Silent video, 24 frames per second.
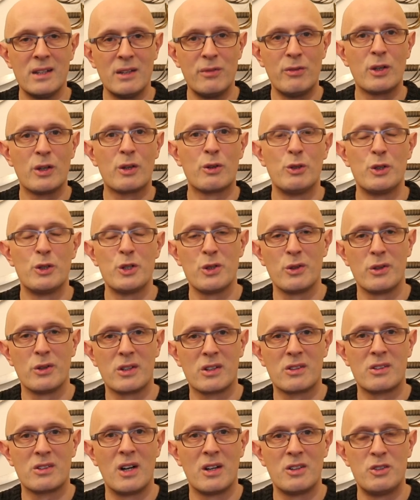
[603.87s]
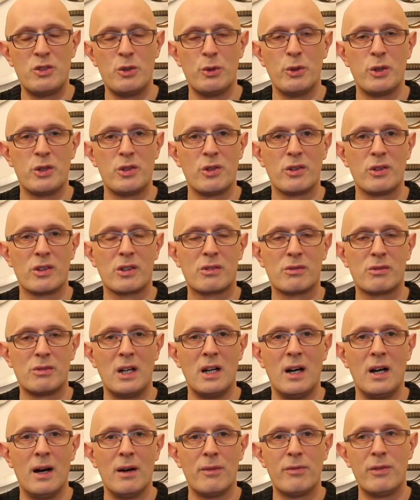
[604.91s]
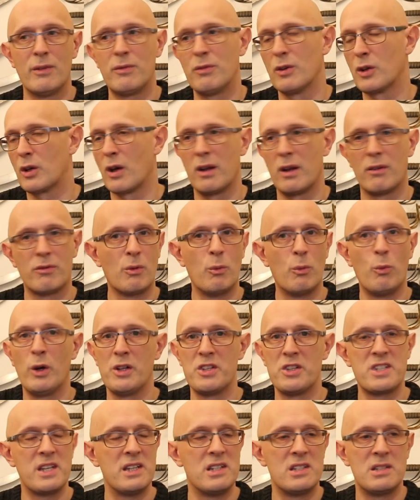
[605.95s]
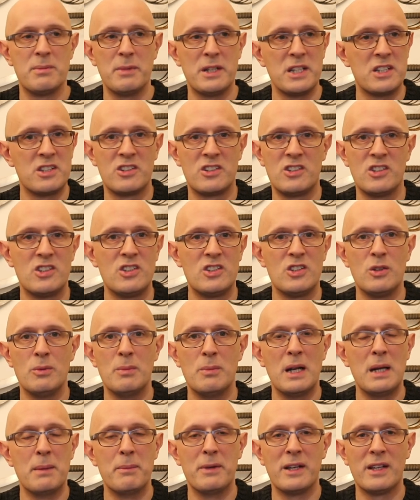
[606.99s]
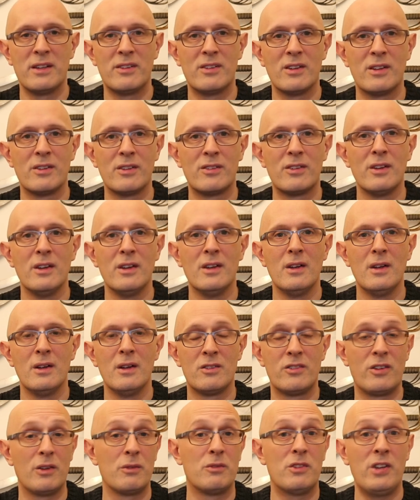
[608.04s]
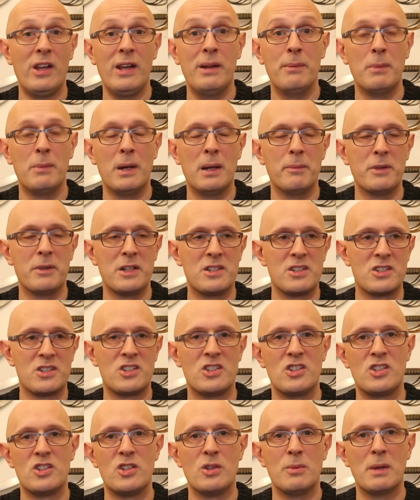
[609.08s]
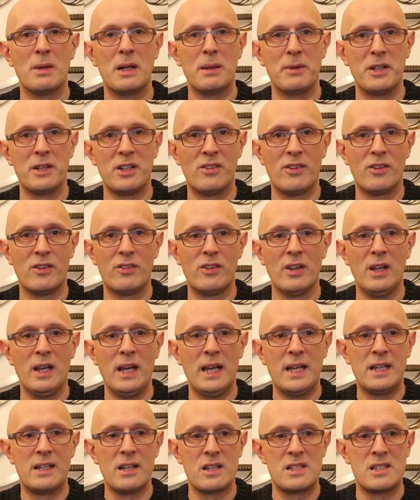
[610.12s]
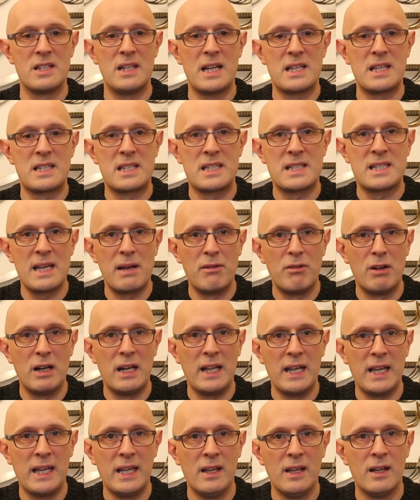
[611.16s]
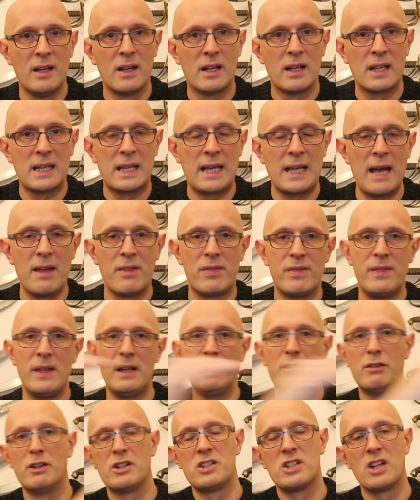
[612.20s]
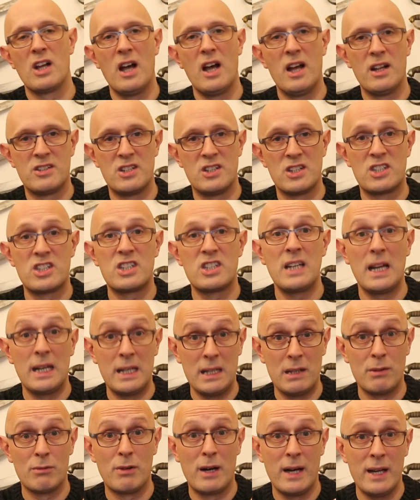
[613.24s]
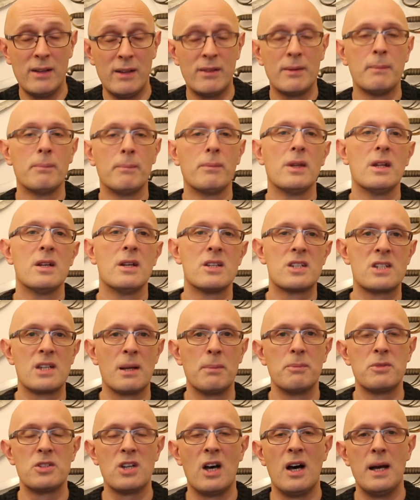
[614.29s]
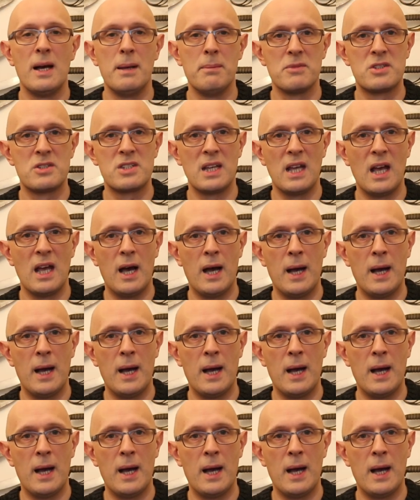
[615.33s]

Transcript: if you drew it on a graph, if you're going from 1 centimetre to 2 millimetres, so 10 millimetres to 2 millimetres, it doesn't necessarily get thinner at a steady rate. Sometimes